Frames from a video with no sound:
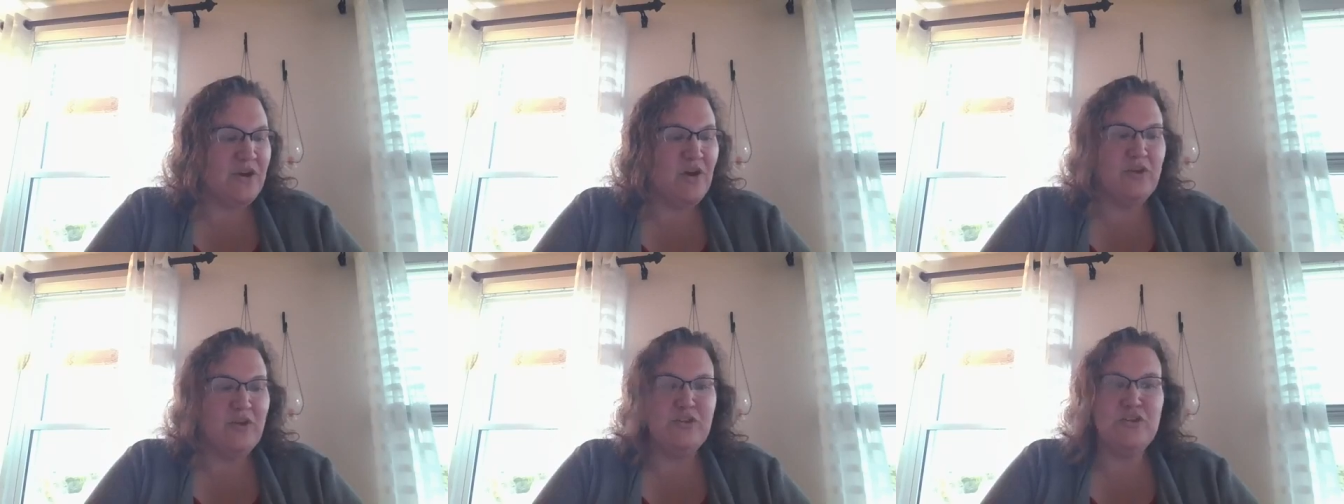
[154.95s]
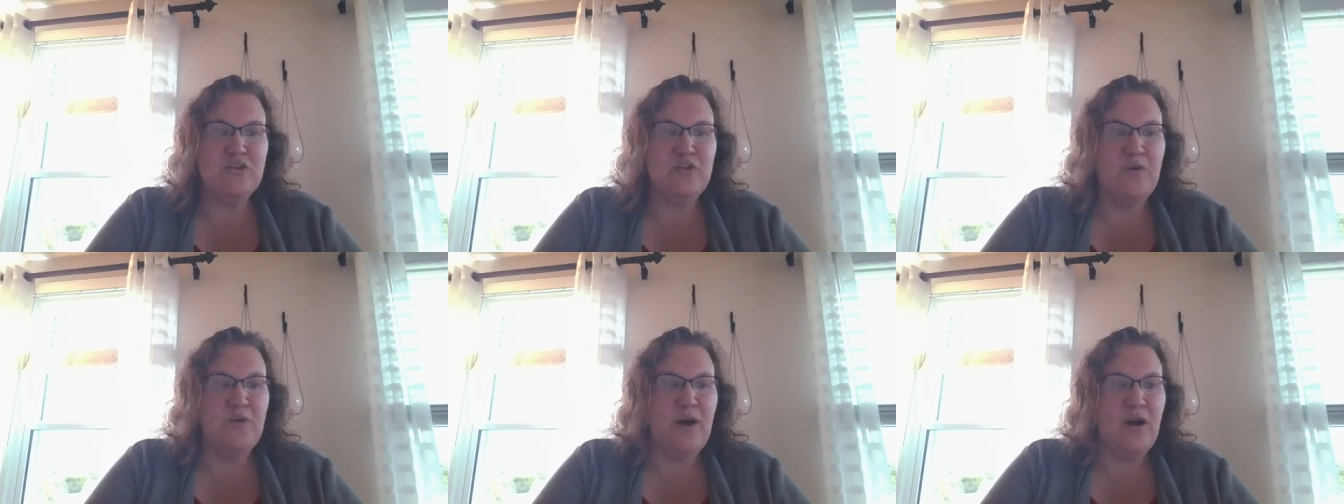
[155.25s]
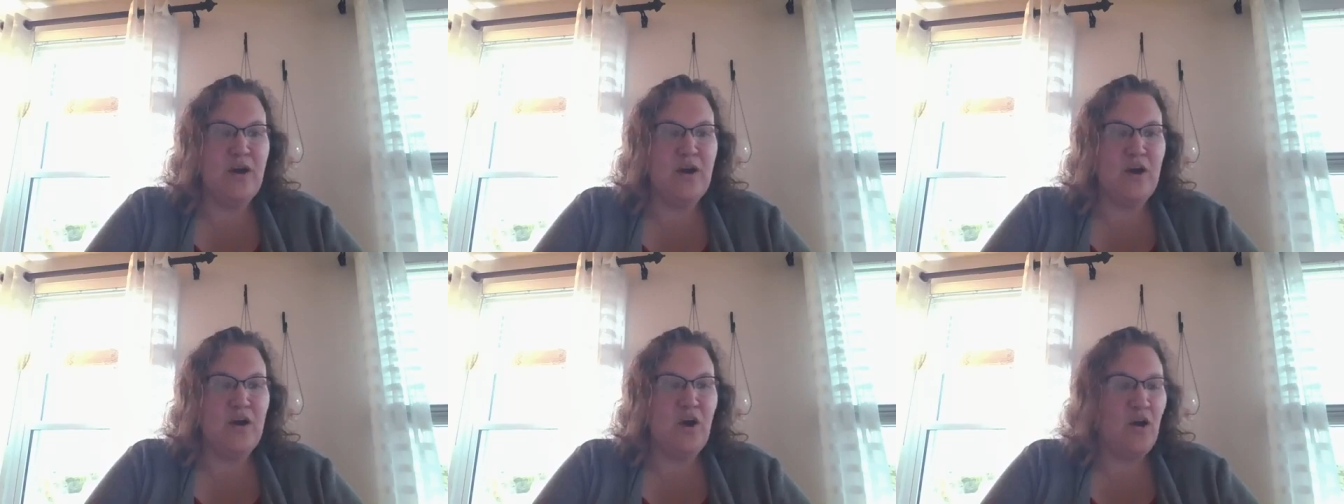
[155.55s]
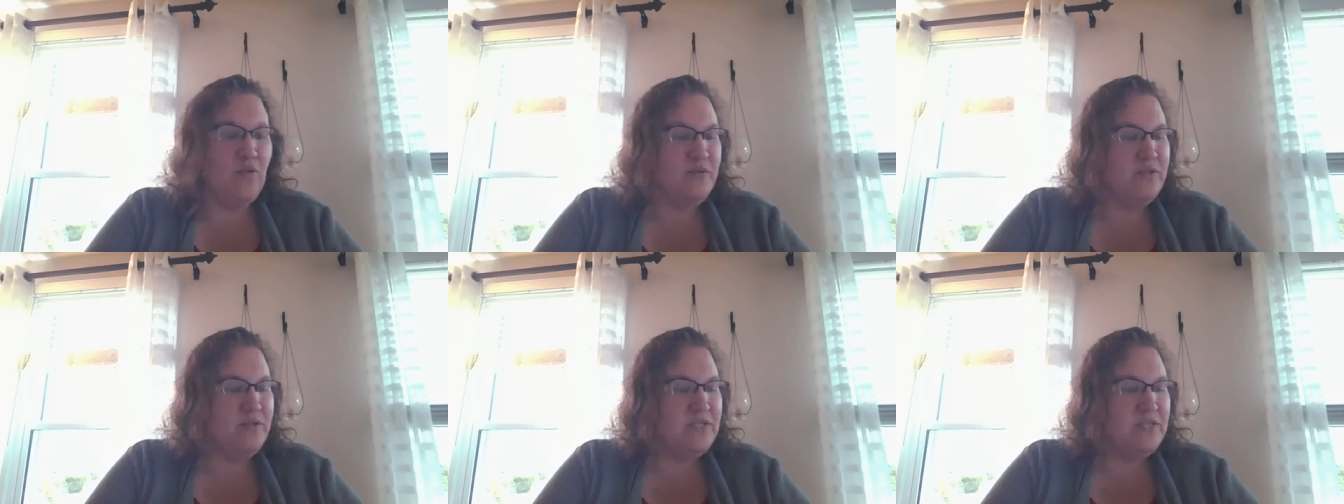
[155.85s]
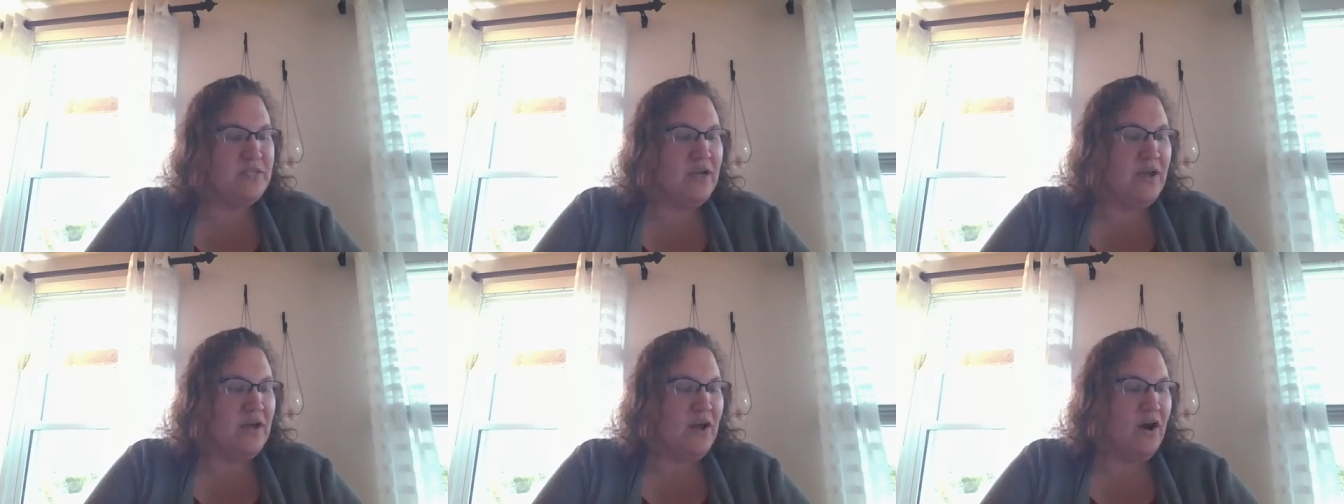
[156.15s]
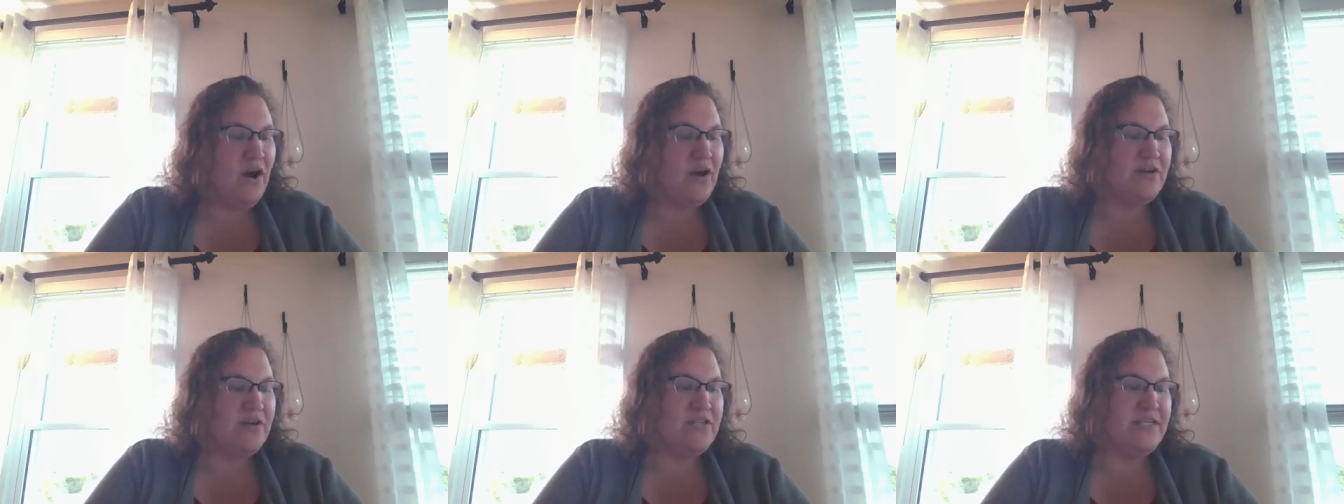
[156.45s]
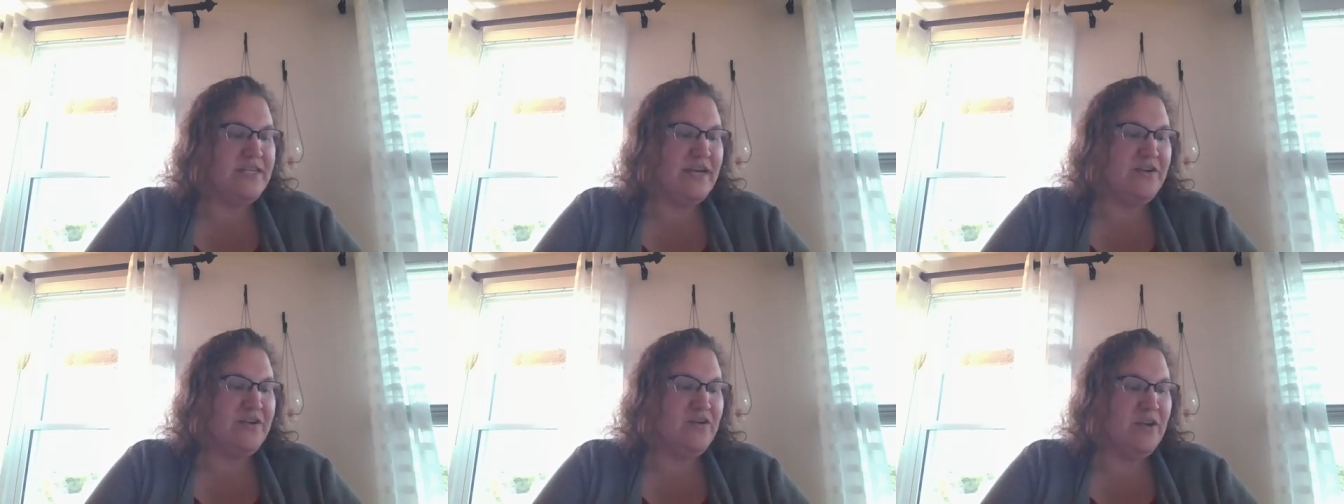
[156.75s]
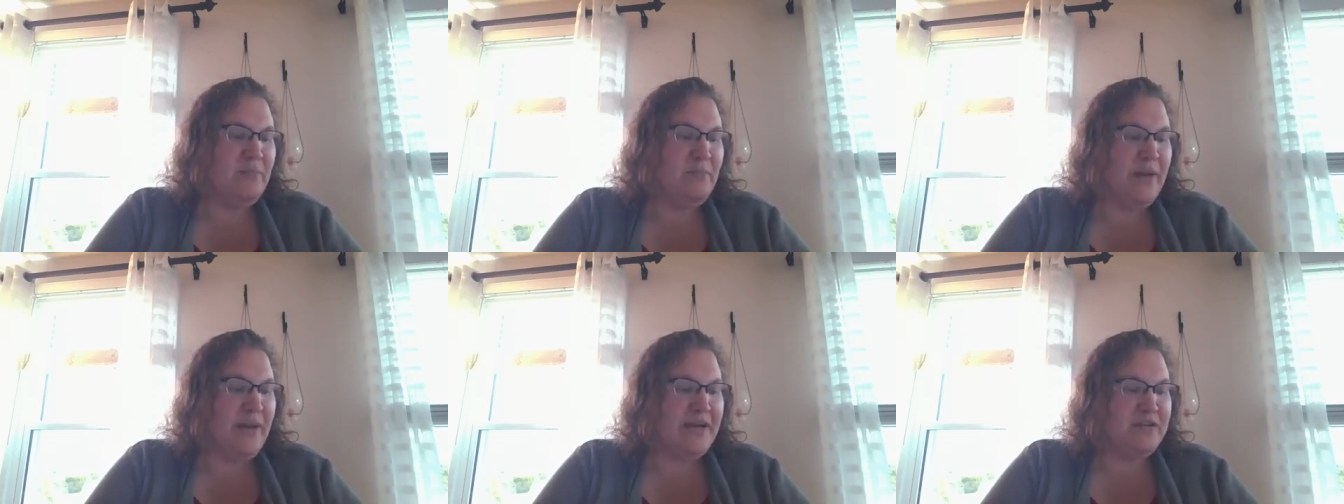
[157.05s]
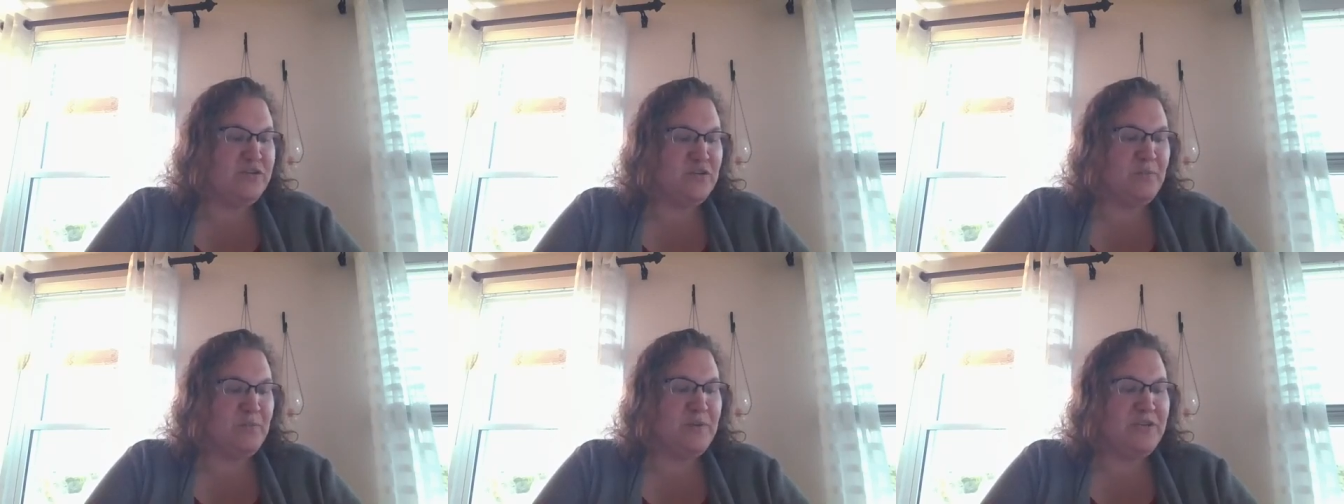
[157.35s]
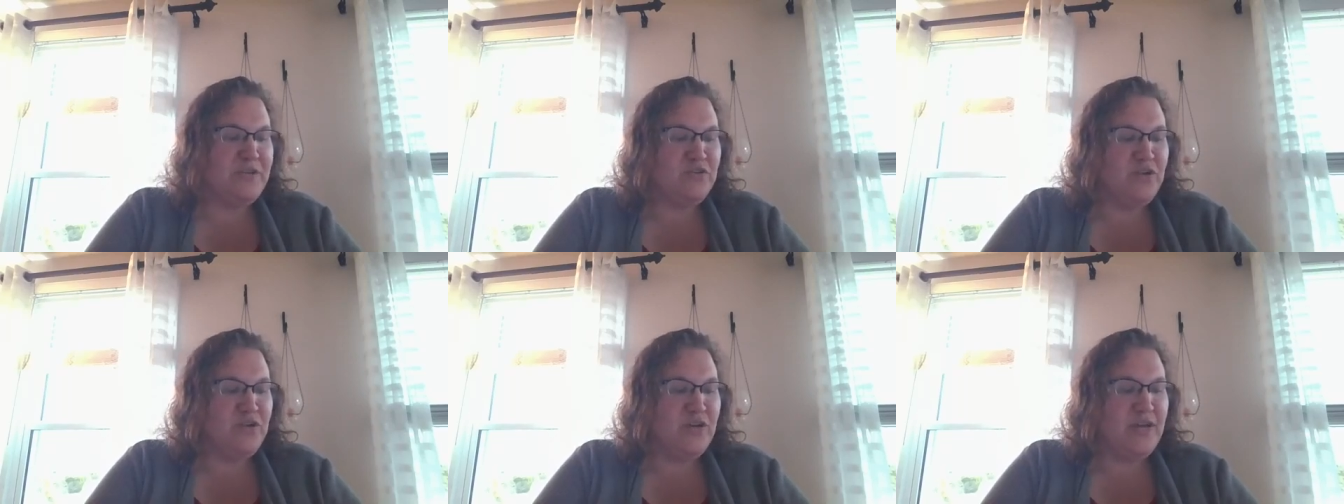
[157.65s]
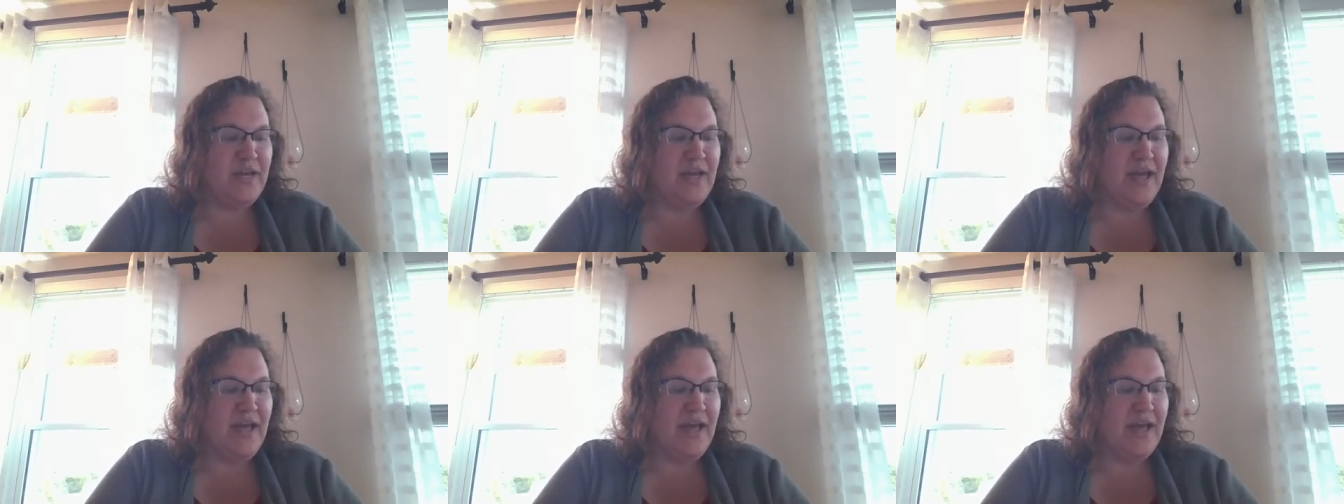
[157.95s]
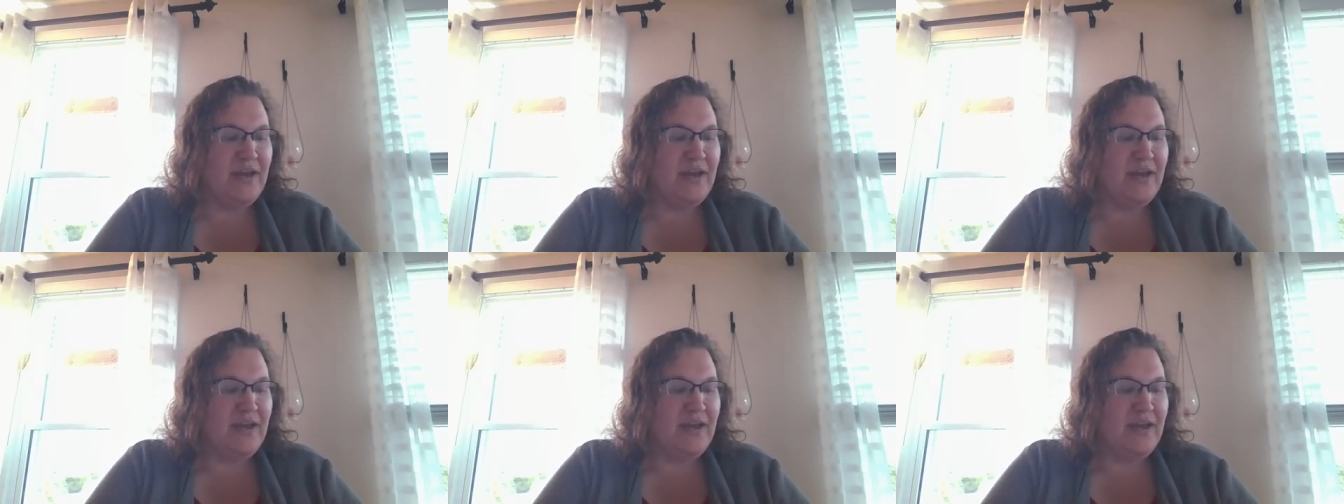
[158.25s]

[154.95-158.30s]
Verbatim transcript: and our jo- our hosts are Sandy Master Petrie